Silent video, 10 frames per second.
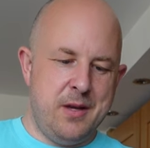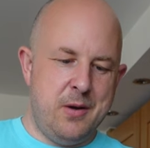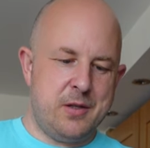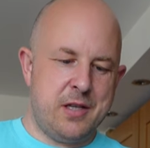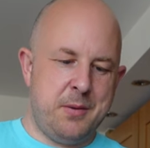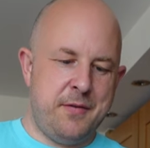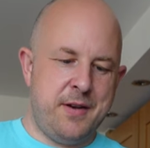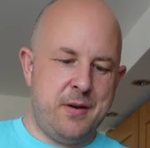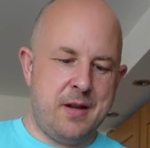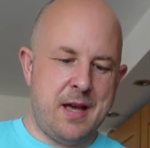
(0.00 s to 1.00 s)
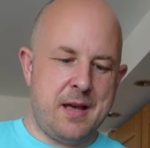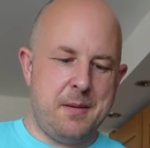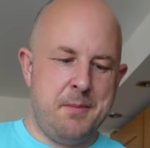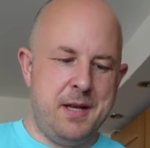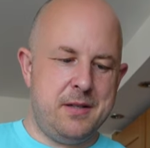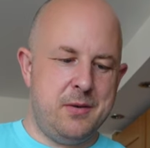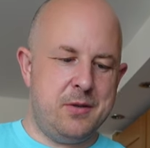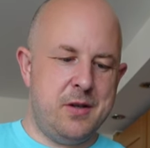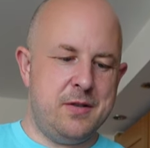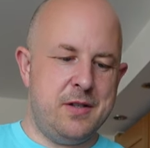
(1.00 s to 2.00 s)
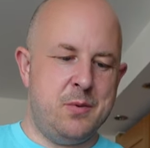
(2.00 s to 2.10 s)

Also, we felt like meat alternatives